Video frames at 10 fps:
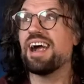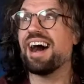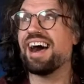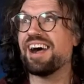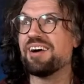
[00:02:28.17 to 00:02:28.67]

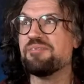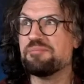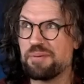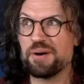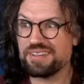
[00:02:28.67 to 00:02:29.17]

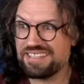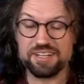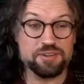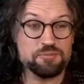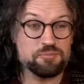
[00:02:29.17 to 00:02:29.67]
Um, but,
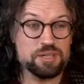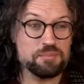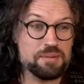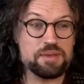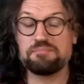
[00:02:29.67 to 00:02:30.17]
you know, we'll
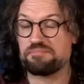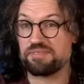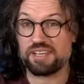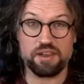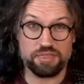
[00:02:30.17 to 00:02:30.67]
maybe
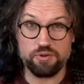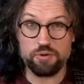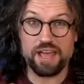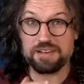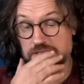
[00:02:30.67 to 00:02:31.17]
kind of
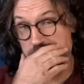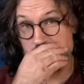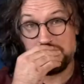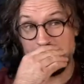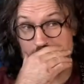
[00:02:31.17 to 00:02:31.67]
throw that to
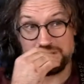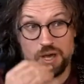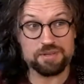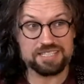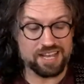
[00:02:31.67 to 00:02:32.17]
you guys in the
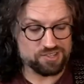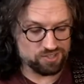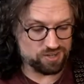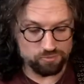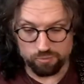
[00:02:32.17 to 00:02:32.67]
comment
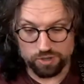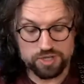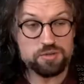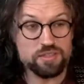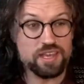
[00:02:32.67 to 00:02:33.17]
section. What
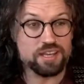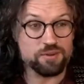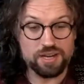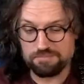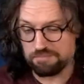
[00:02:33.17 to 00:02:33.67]
do you think,
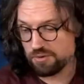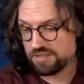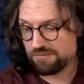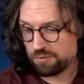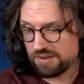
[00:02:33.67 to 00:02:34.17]
right?
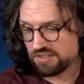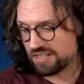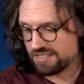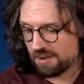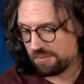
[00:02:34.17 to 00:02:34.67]
Most influential
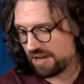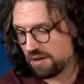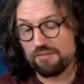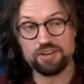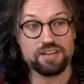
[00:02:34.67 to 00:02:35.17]
guitar player
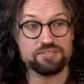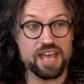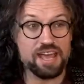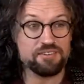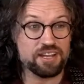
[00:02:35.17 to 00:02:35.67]
who ever lived,
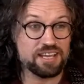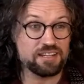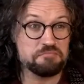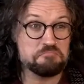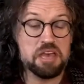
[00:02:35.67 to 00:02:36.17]
Ed Van
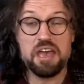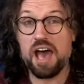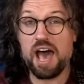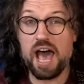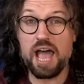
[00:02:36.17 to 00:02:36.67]
Halen.
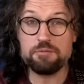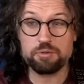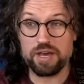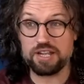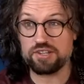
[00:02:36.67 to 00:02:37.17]
I
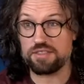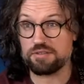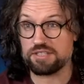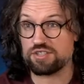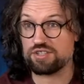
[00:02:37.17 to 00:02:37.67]
would wager
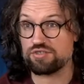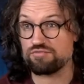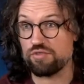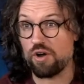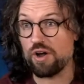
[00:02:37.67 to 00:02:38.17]
there is a
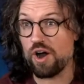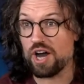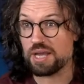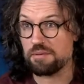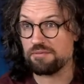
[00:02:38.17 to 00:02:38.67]
strong
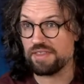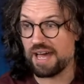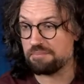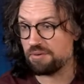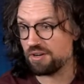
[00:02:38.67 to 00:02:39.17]
argument for
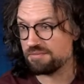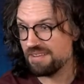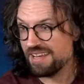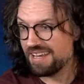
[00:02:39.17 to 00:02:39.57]
that, but